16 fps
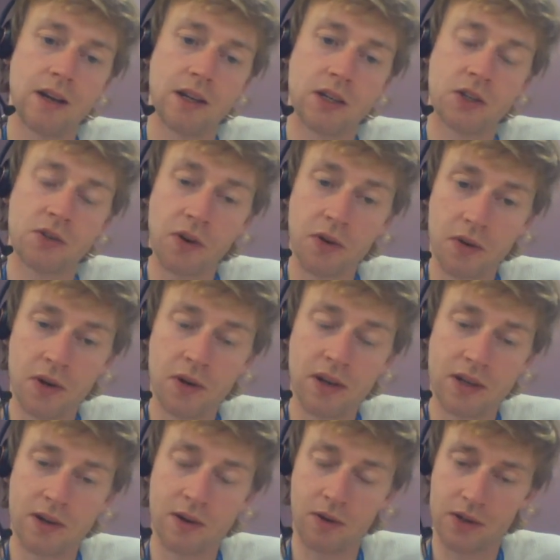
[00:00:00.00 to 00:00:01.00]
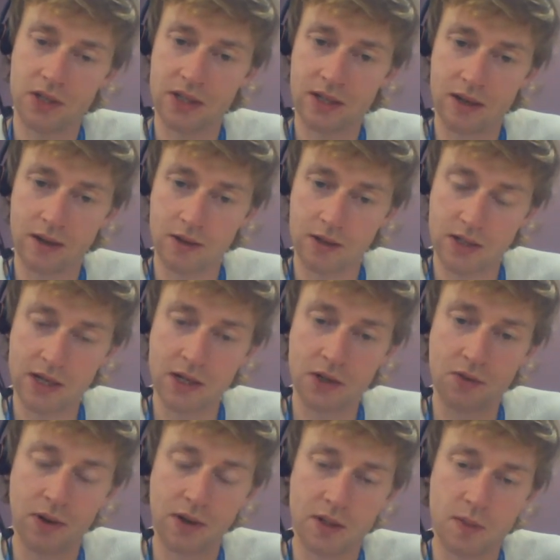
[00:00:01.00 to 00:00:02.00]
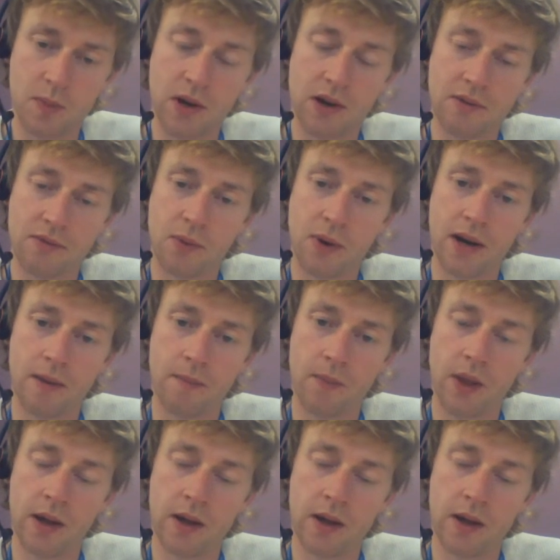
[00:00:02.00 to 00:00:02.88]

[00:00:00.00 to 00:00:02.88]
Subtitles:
stroke unit along a centralised pathway,